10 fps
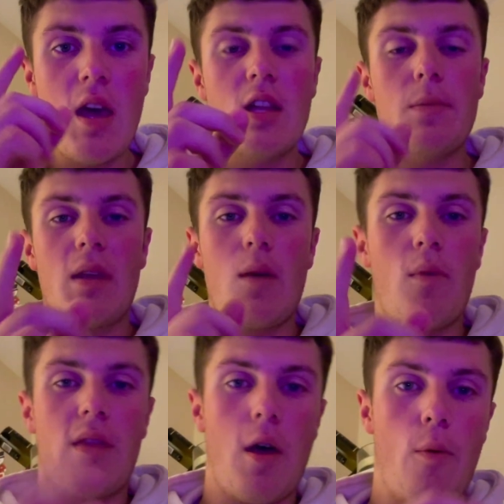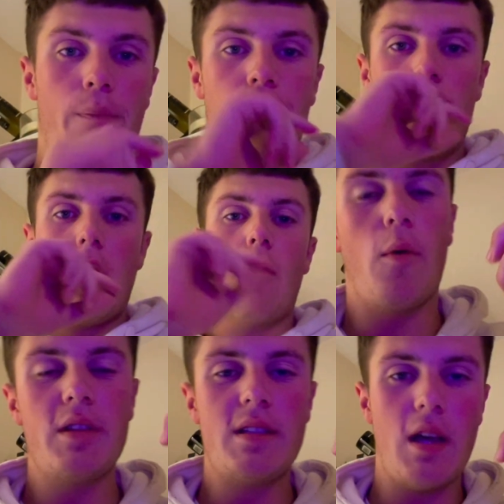To begin with though, I
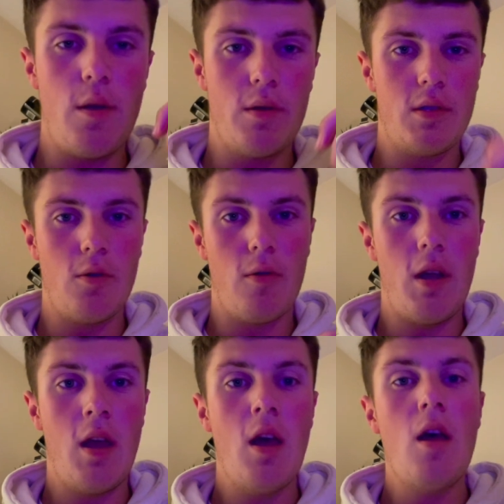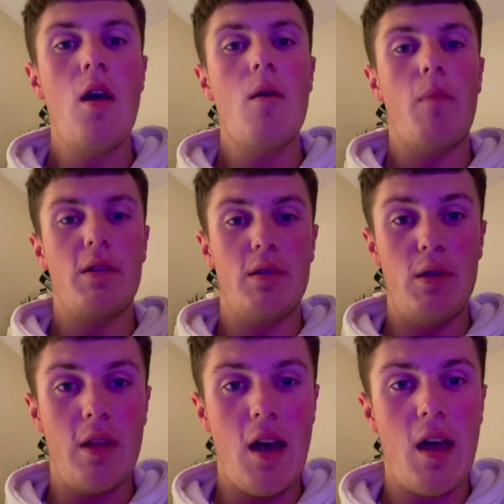want to tell you a story, but to do
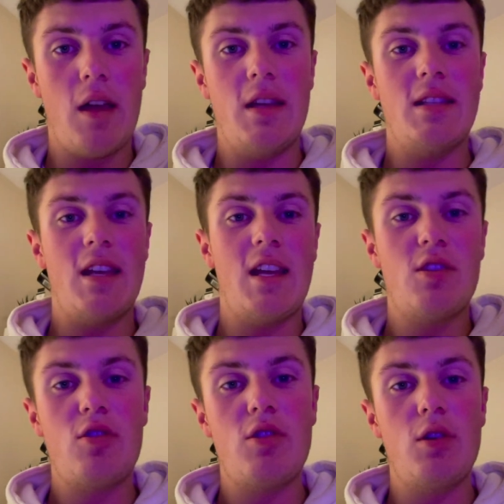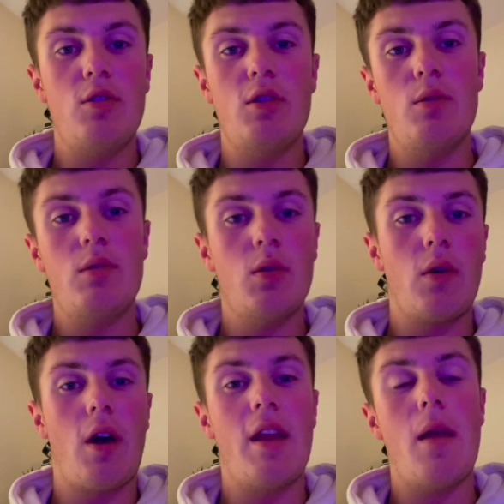that, I need to introduce you to a
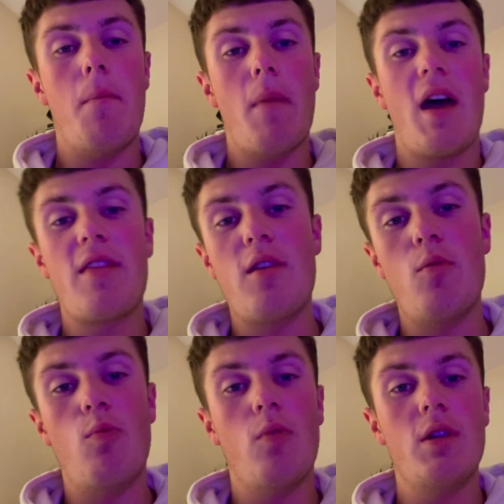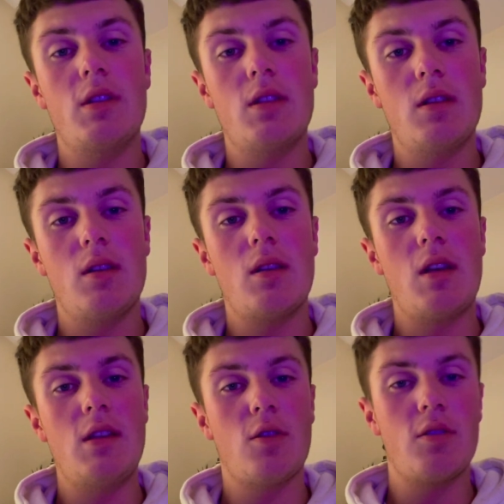guy named Matthew Woods.
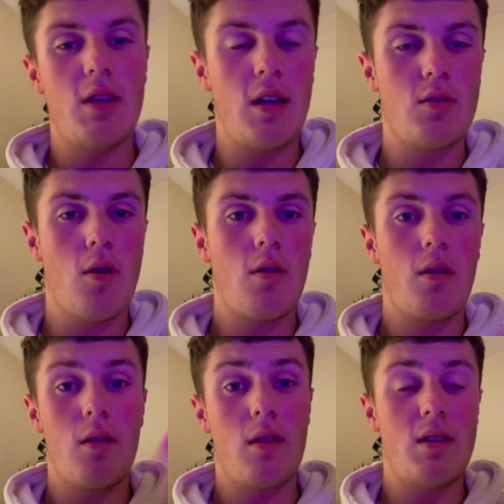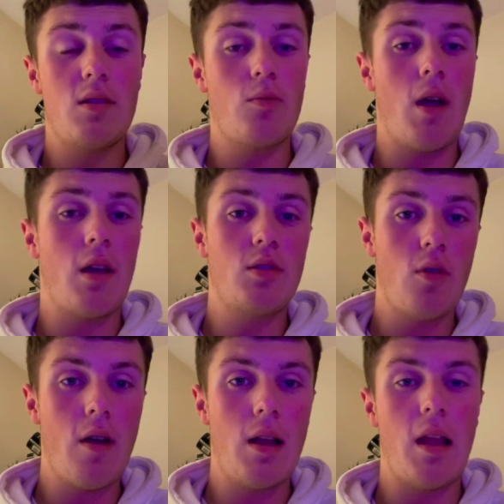He's on TikTok. This is where I saw
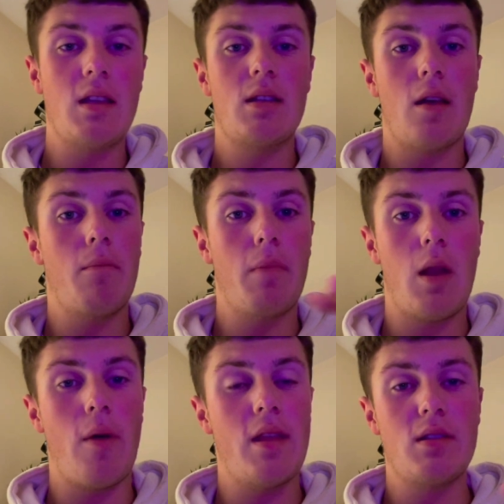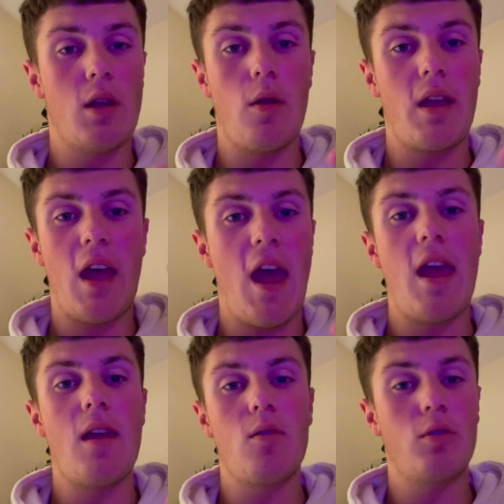it at least. And by the way, there's no like
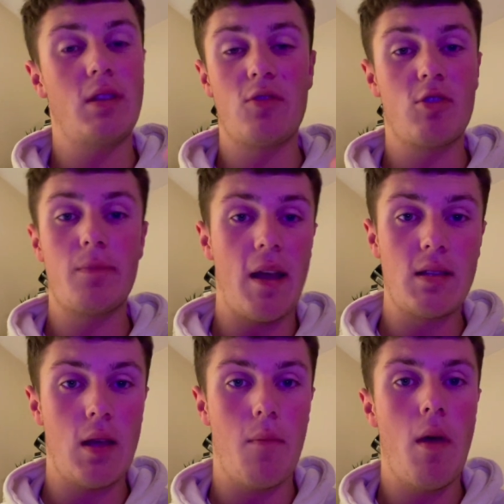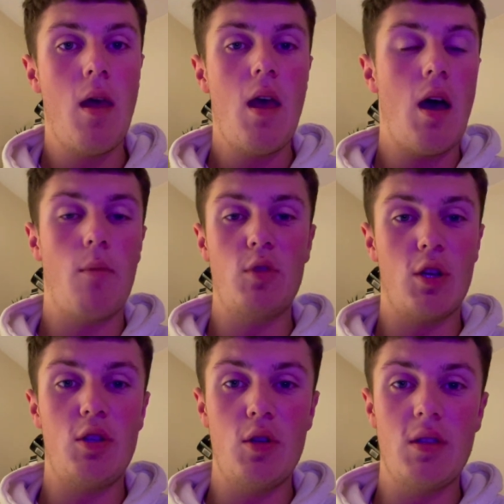hate or disrespect to him. I'm
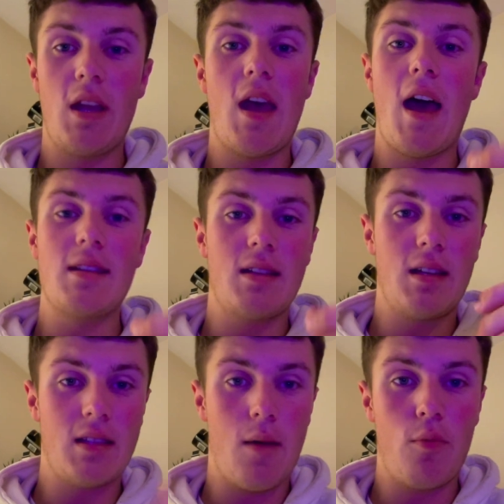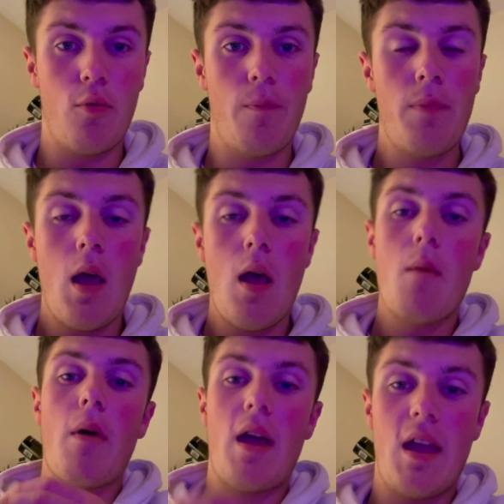just using it as an example.
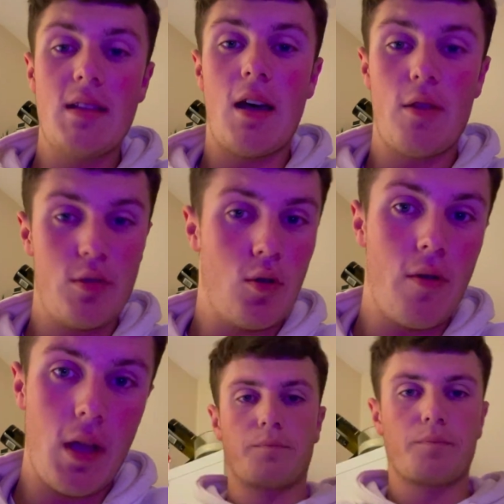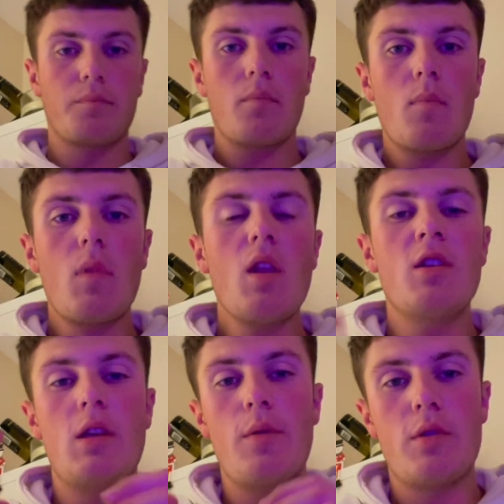But here's how the story goes.
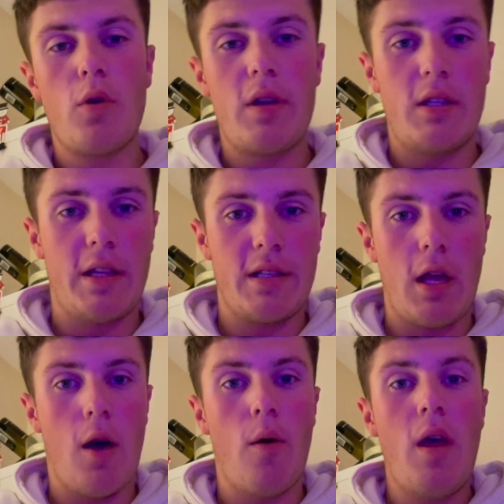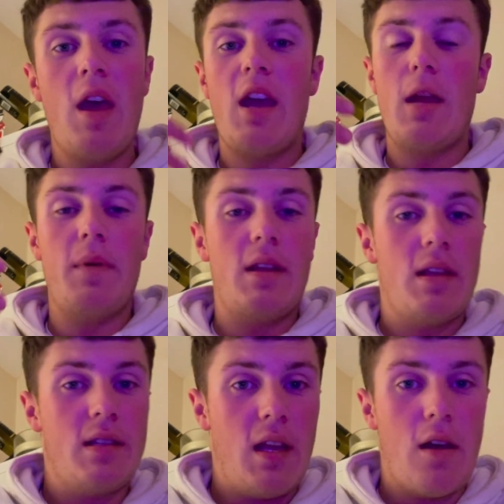He was talking to this girl. He'd been
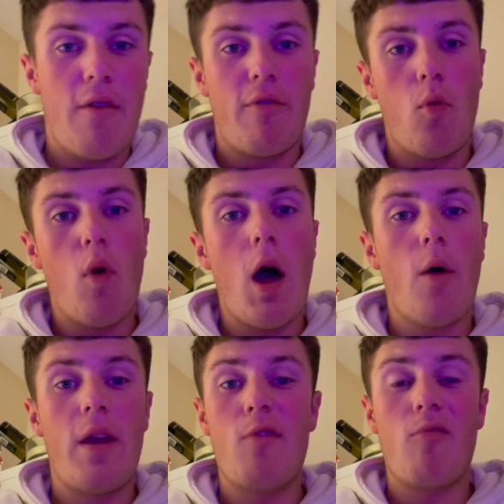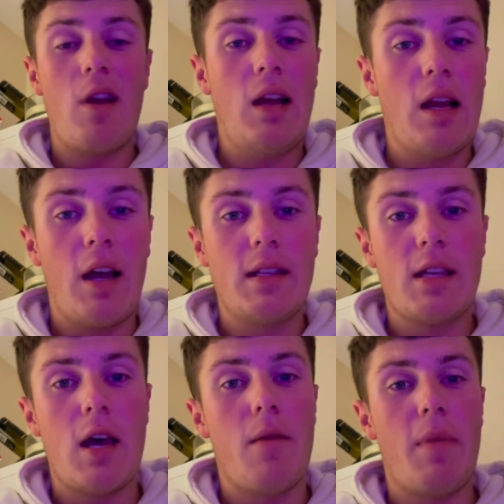seeing her for a while. He really liked
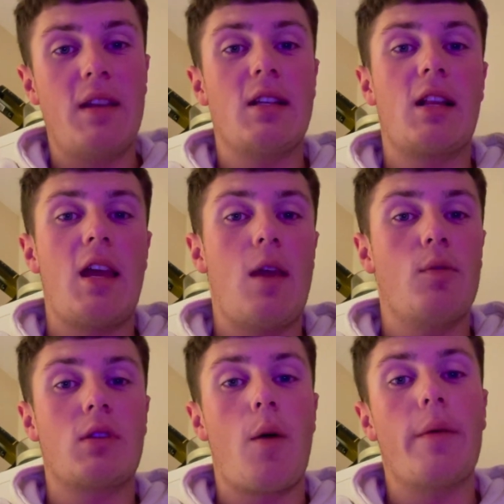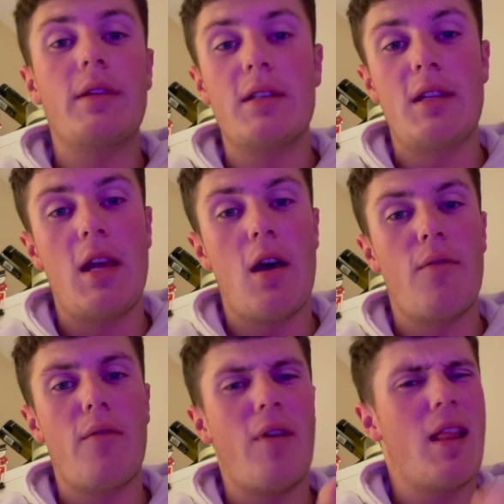her. And basically he was going to see her
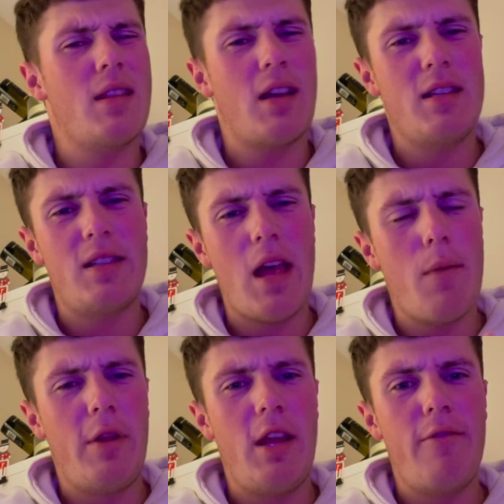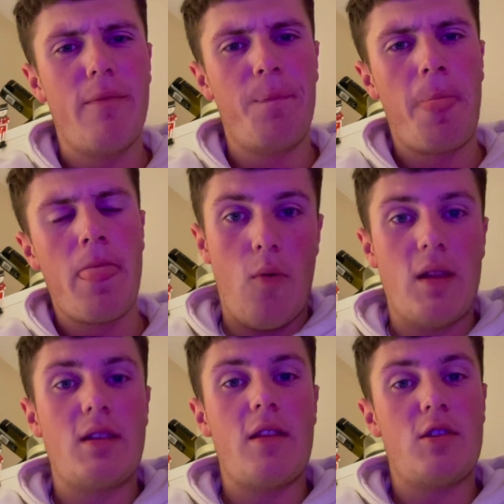for Valentine's Day, I believe. He went
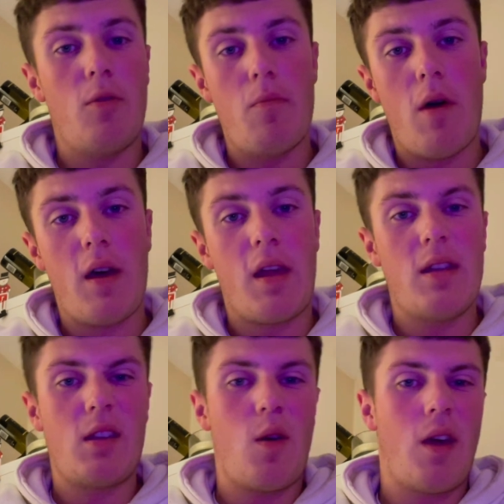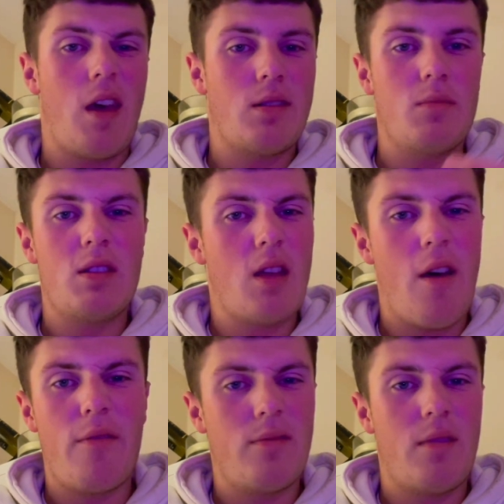to the supermarket to go get her some
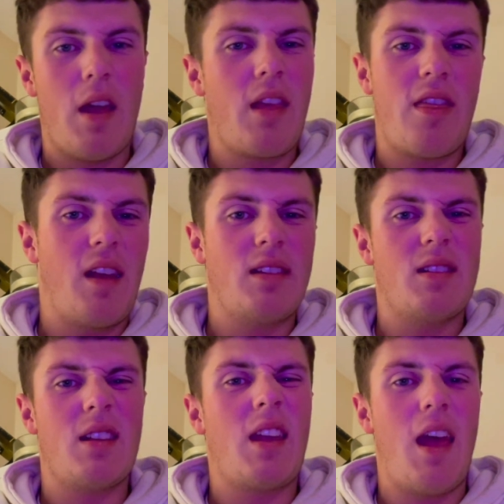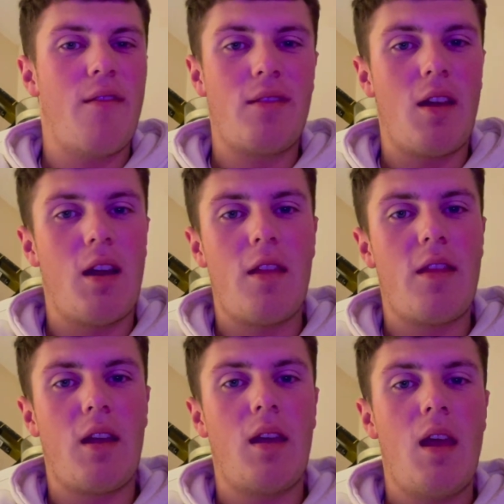stuff, like things as a gift kind of
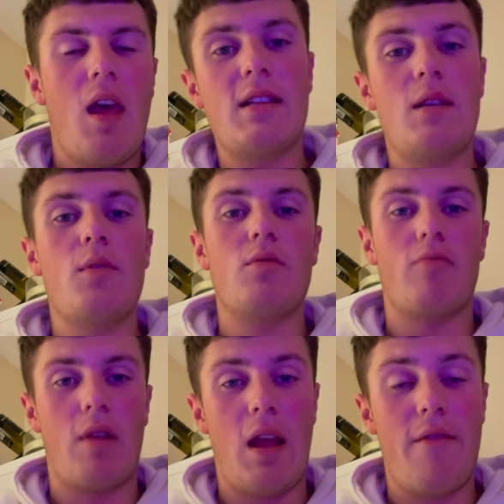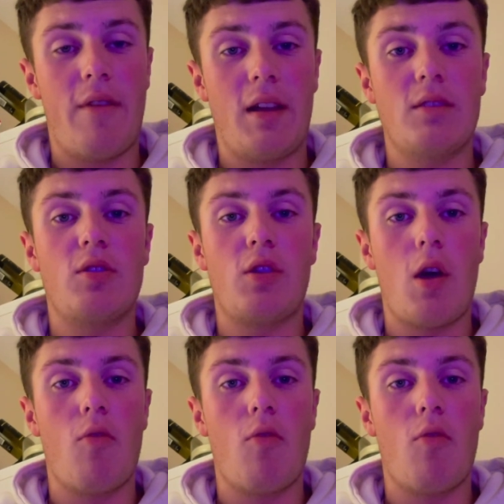thing. As he was leaving to go